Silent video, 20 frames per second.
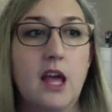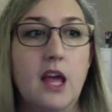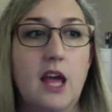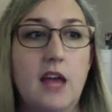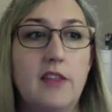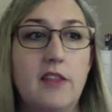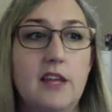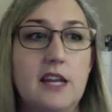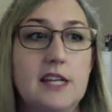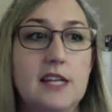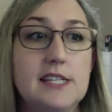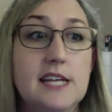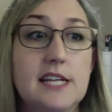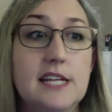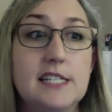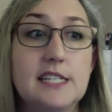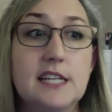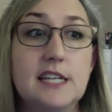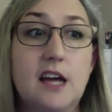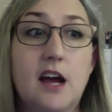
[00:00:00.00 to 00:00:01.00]
And then
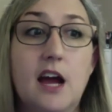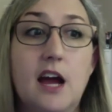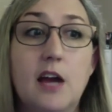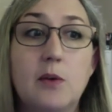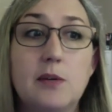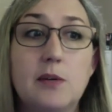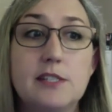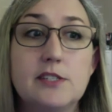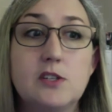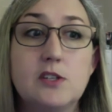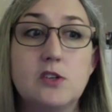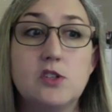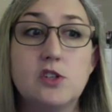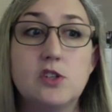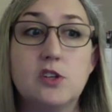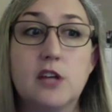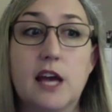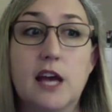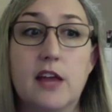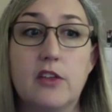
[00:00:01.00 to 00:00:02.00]
attending a high-risk
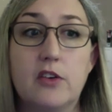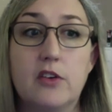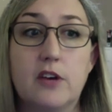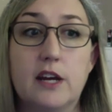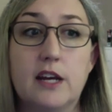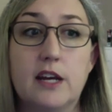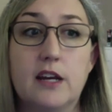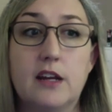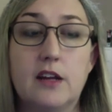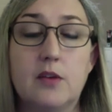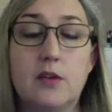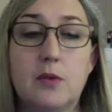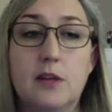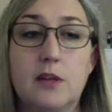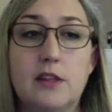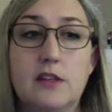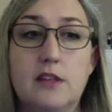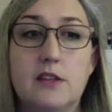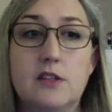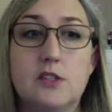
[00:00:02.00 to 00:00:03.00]
social gathering
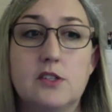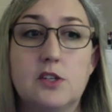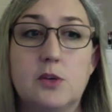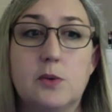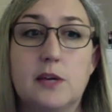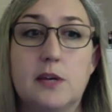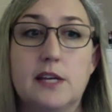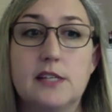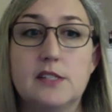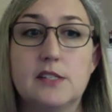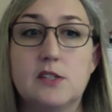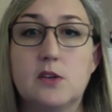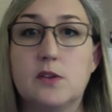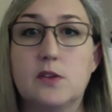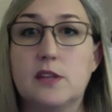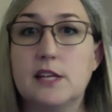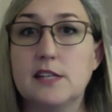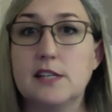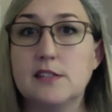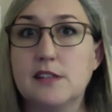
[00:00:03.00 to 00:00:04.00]
within the 2 weeks. So
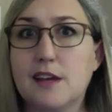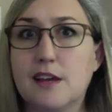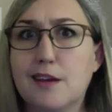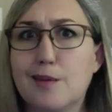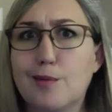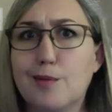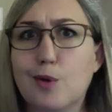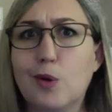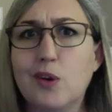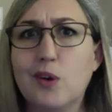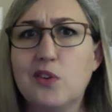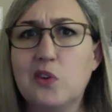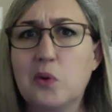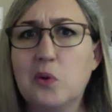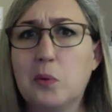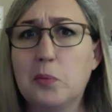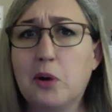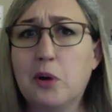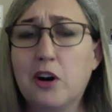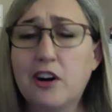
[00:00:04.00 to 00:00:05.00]
things like going to
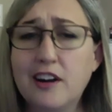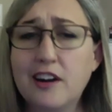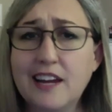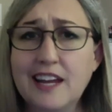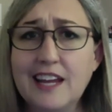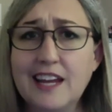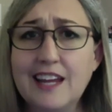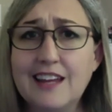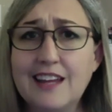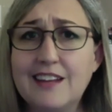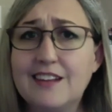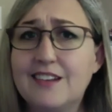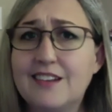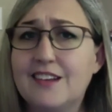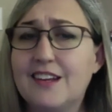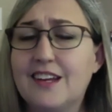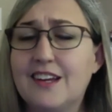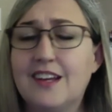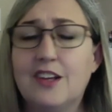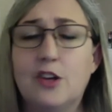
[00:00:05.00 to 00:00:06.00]
a party and
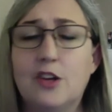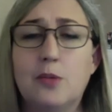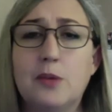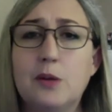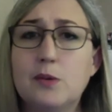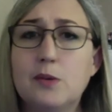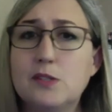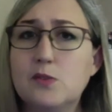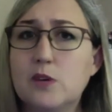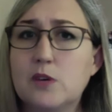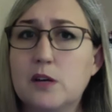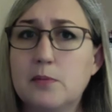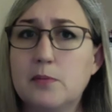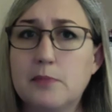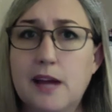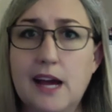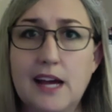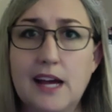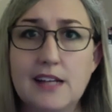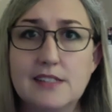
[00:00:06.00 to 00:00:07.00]
nobody was wearing
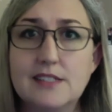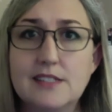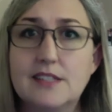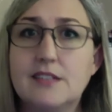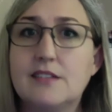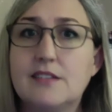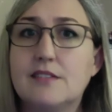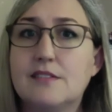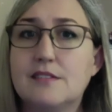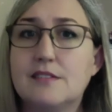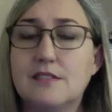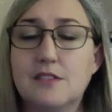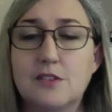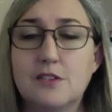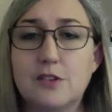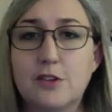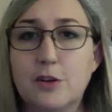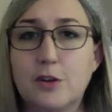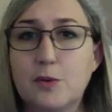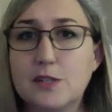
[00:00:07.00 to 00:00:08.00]
masks and
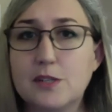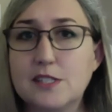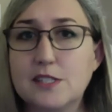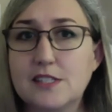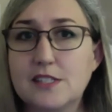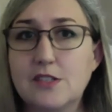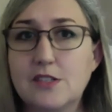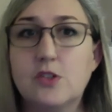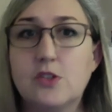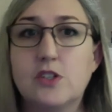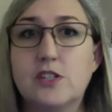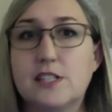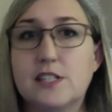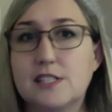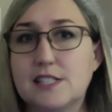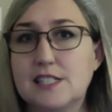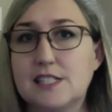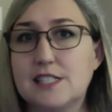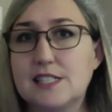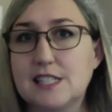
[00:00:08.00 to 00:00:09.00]
there wasn't social
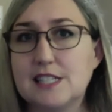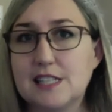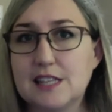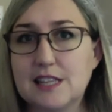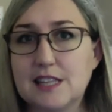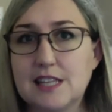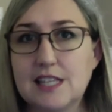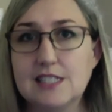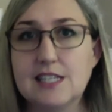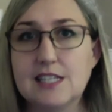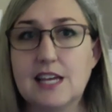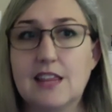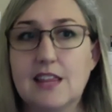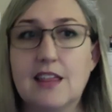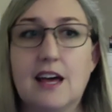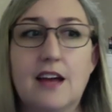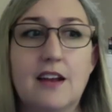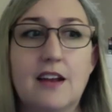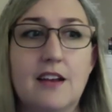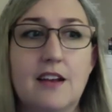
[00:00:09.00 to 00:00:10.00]
distancing and things like that.